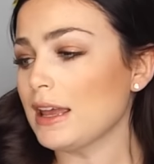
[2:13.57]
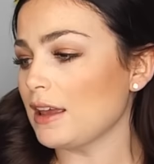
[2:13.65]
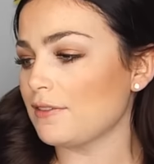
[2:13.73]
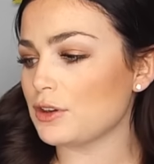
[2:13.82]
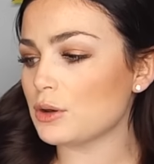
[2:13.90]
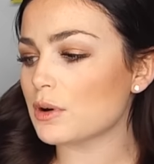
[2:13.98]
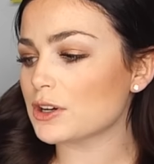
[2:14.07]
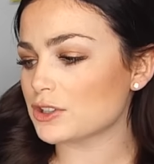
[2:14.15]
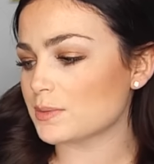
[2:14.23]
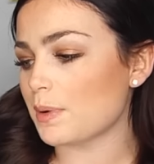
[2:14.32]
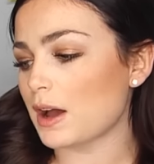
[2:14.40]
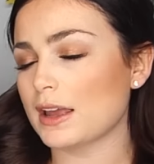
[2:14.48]
if you are
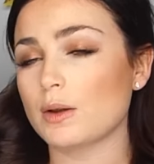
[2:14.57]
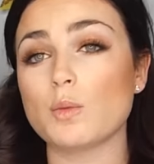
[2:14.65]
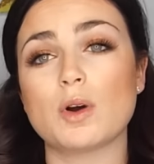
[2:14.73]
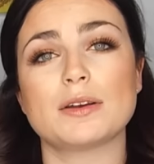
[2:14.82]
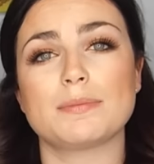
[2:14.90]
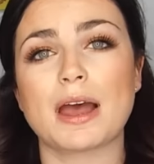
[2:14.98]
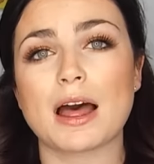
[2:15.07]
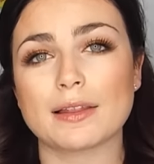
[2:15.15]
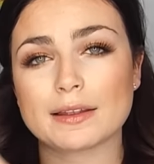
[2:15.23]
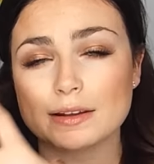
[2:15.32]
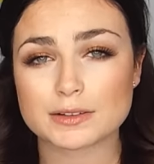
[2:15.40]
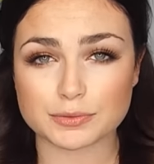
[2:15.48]
just buying one
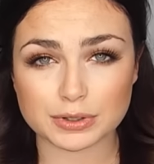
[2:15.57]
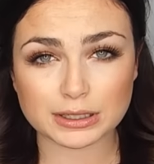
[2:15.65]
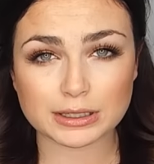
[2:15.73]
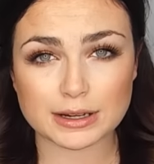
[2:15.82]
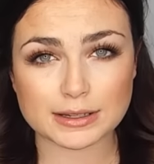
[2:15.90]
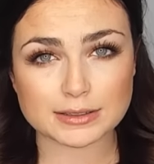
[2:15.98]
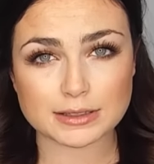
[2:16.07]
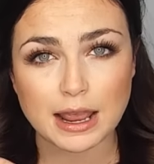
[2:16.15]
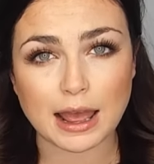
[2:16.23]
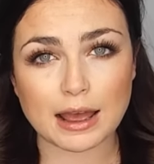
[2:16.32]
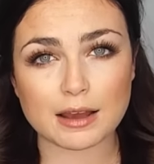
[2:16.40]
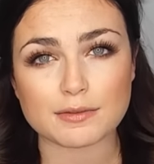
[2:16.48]
palette, it's really nice to
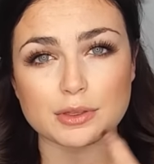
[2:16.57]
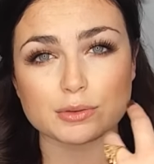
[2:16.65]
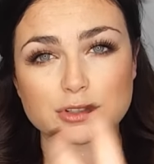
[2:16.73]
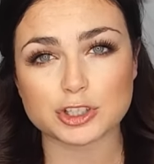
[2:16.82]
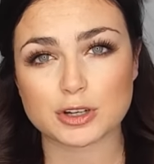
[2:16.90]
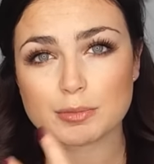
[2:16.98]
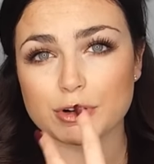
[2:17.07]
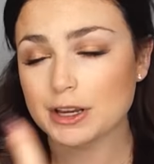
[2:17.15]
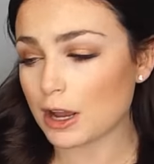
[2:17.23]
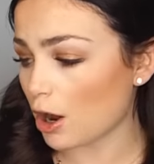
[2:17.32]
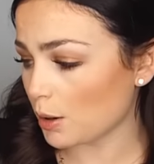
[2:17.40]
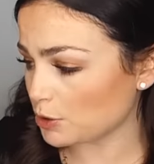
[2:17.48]
have those shimmery
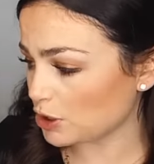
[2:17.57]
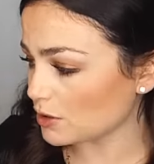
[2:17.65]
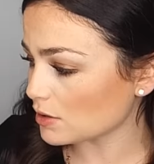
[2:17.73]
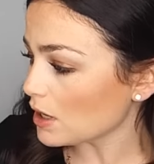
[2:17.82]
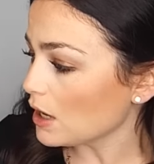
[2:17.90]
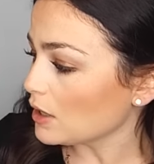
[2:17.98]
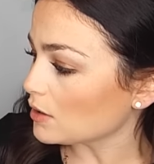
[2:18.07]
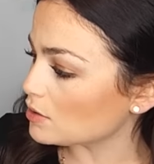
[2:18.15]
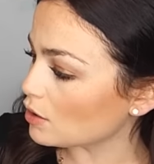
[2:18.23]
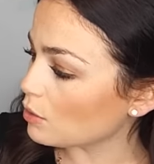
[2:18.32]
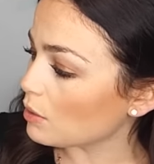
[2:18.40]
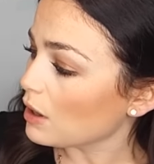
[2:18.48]
options.
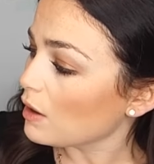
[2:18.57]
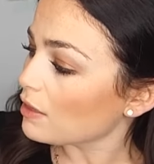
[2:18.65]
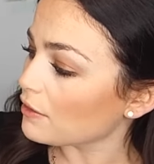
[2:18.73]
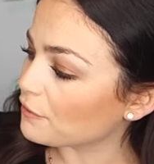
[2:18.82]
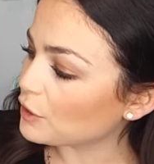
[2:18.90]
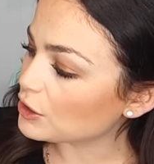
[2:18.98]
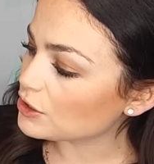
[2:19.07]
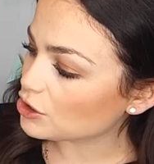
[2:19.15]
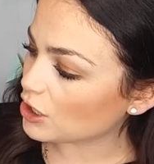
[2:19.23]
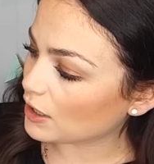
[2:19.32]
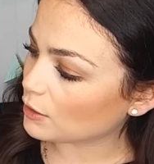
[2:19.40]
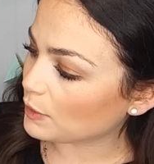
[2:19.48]
So the first
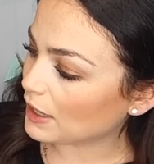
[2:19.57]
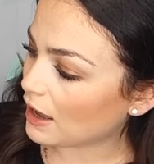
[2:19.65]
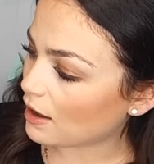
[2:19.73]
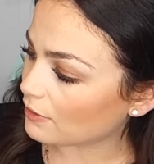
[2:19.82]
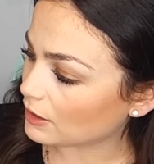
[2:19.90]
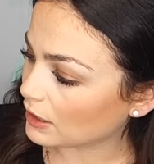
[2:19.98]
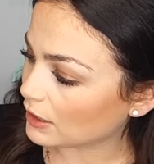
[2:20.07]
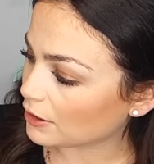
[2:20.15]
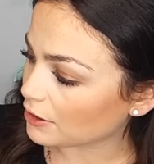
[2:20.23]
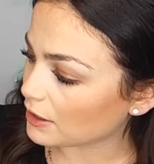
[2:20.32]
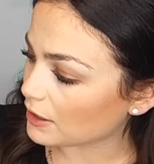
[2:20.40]
shade we have in here